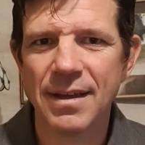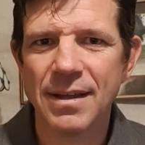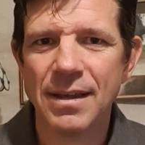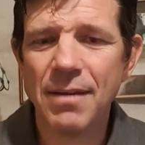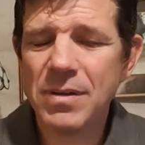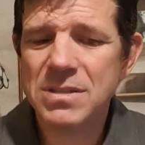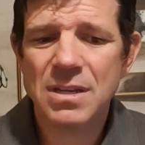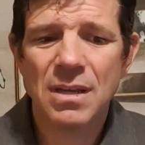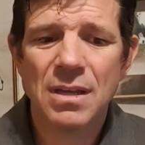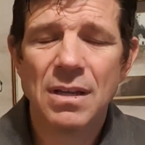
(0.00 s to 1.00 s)
Love
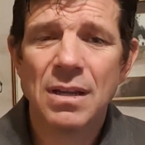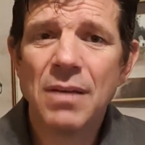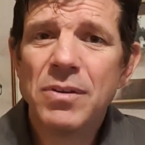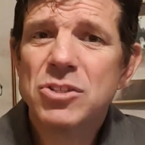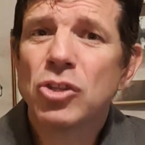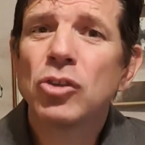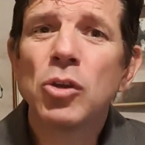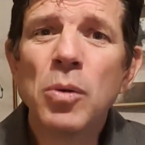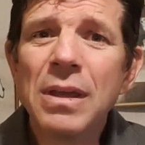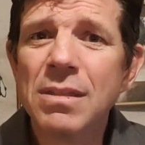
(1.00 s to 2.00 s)
is
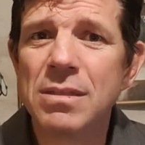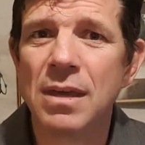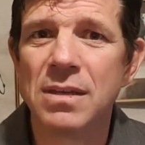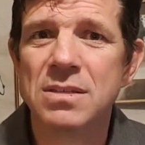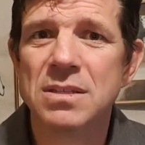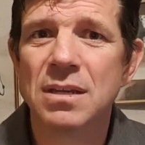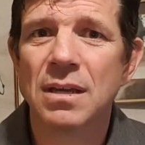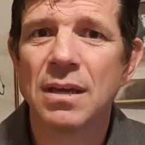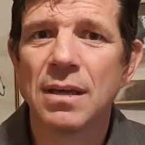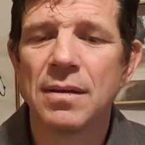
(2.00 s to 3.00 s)
doing things.
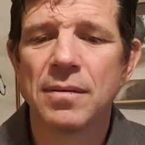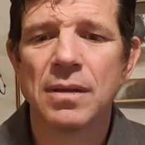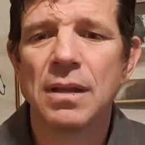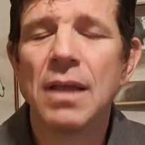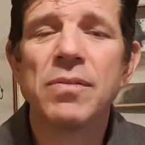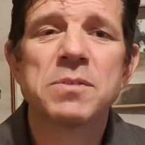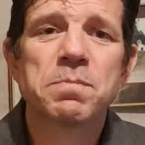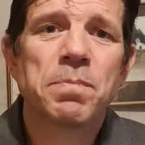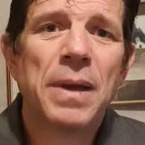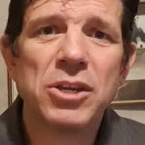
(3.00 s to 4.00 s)
Love is
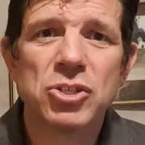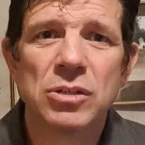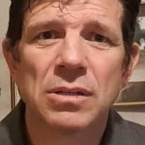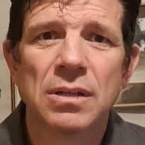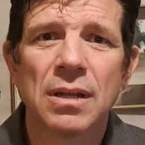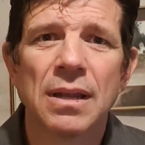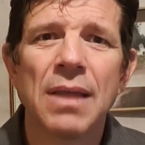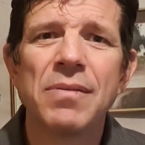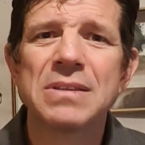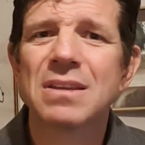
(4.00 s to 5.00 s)
patient.
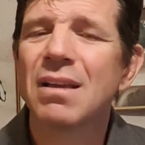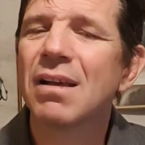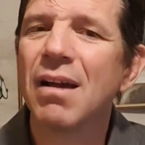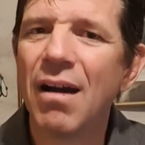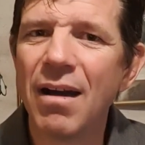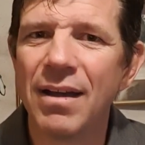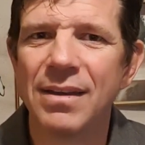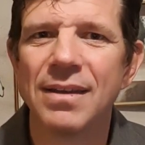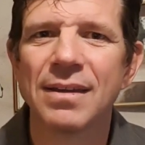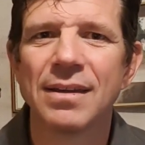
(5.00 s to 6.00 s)
Love is
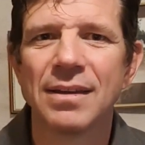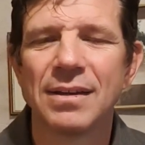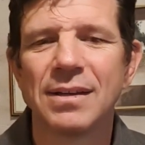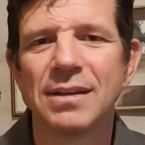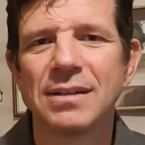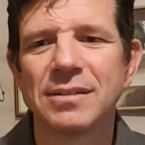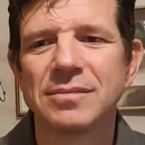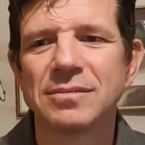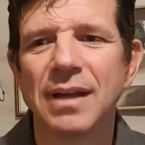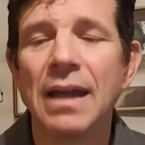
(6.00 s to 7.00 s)
kind.
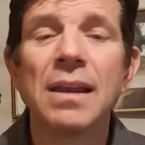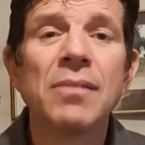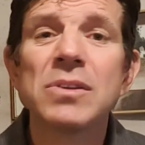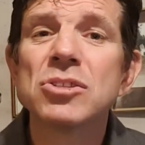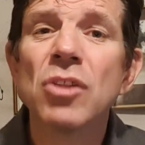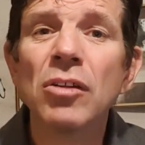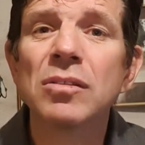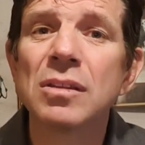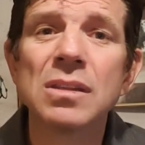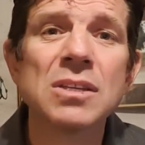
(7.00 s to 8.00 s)
And love is
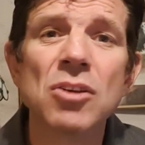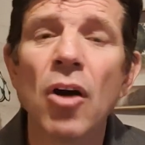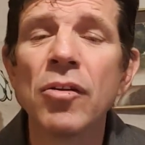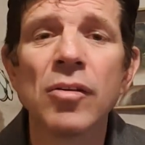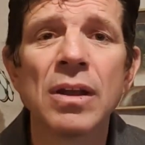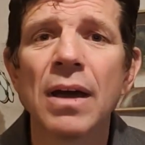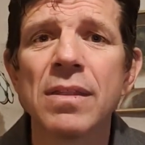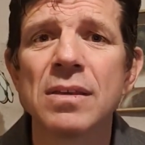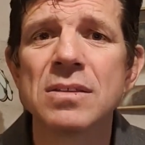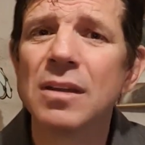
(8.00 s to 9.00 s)
not dishonoring
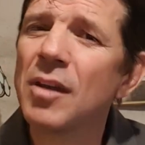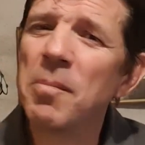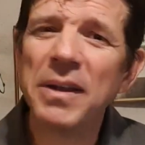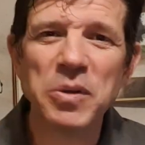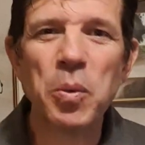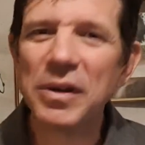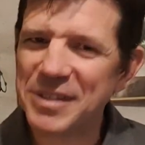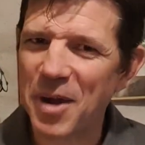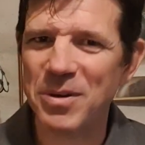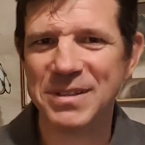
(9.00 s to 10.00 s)
others, no matter what
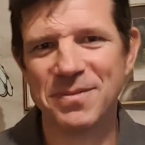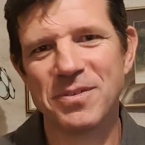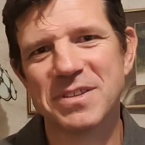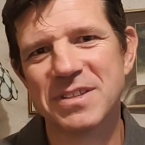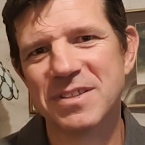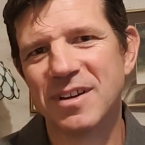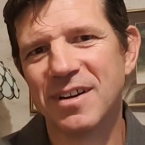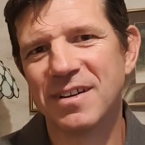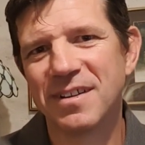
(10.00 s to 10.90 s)
our differences are.